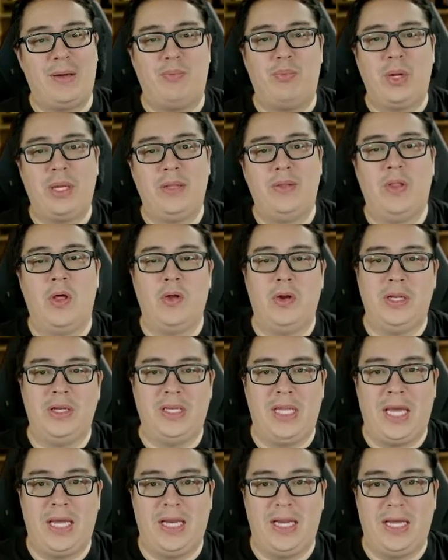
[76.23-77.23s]
that
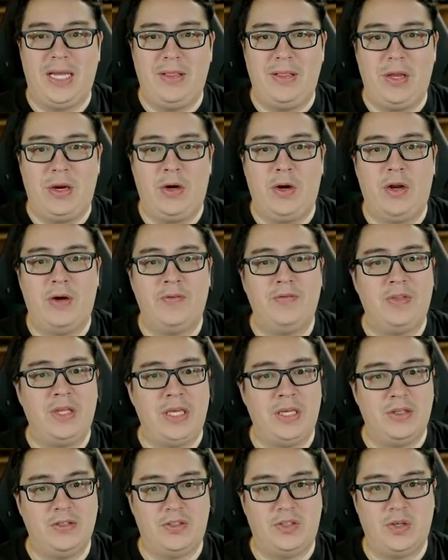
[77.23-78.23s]
preloaded data in there of
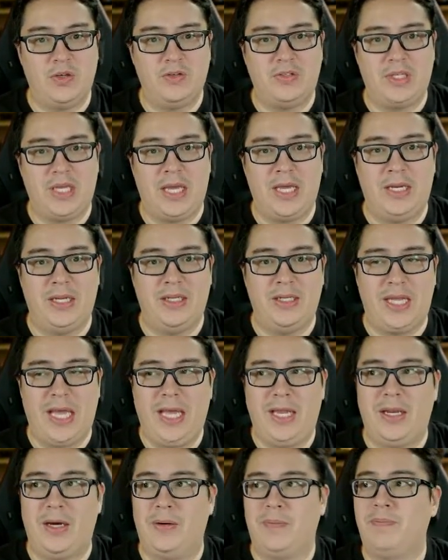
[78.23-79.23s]
the associated
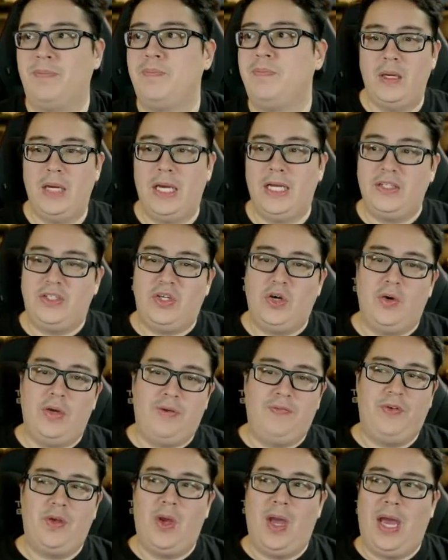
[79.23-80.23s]
data. And so
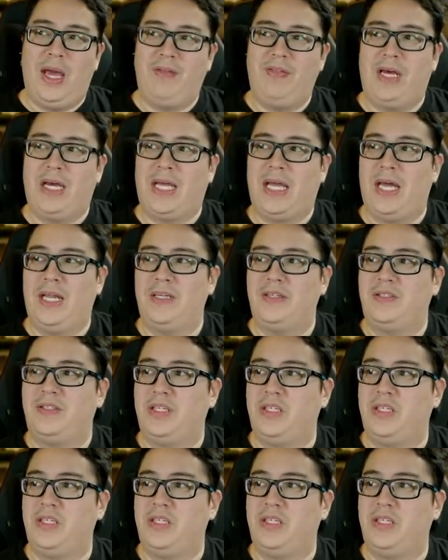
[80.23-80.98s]
if you have that kind of